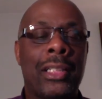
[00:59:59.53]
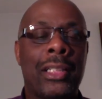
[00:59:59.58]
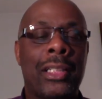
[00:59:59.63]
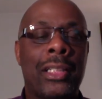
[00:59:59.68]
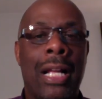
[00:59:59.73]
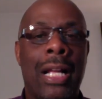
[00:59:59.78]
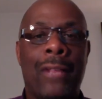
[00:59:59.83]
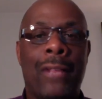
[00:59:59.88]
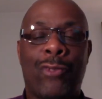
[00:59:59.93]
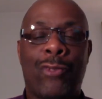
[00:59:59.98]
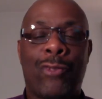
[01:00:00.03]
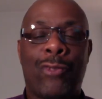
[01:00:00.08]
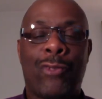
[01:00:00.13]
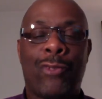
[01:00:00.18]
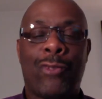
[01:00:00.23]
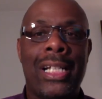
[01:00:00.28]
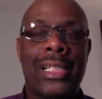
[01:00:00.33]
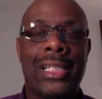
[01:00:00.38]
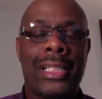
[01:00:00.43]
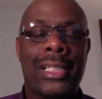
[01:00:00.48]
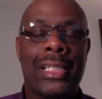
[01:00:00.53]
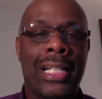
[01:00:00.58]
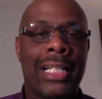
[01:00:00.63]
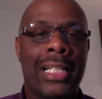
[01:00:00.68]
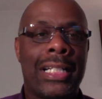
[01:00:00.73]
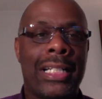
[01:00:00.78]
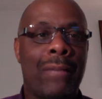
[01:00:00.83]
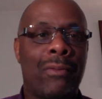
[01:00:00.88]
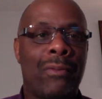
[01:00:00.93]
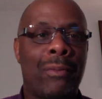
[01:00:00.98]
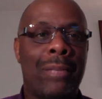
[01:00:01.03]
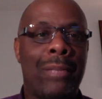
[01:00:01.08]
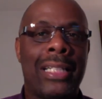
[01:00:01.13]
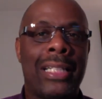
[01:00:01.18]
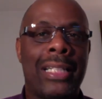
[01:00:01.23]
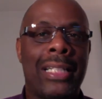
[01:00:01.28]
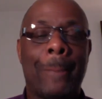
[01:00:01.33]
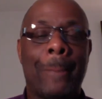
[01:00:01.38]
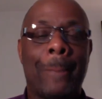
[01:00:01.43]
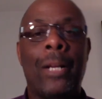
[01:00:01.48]
You got 3 ways to get the
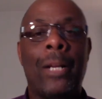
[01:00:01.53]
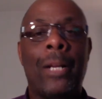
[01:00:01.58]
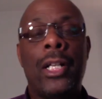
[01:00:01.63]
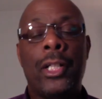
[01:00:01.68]
information.